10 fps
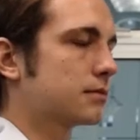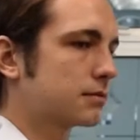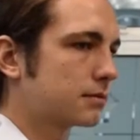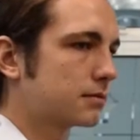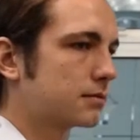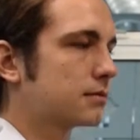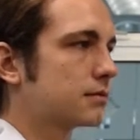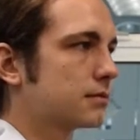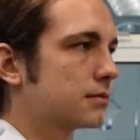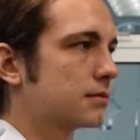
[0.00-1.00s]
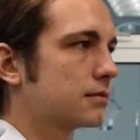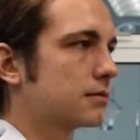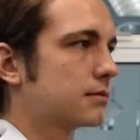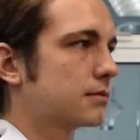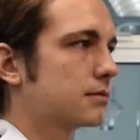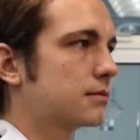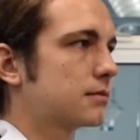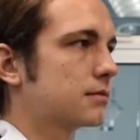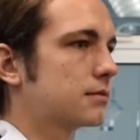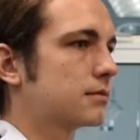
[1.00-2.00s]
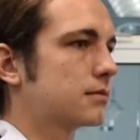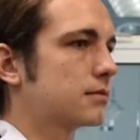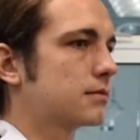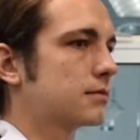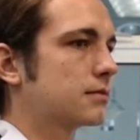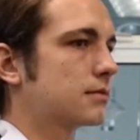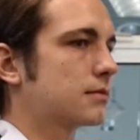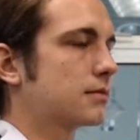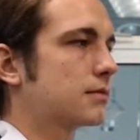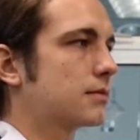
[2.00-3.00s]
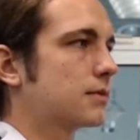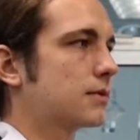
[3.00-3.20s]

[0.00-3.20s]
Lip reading: (not speaking)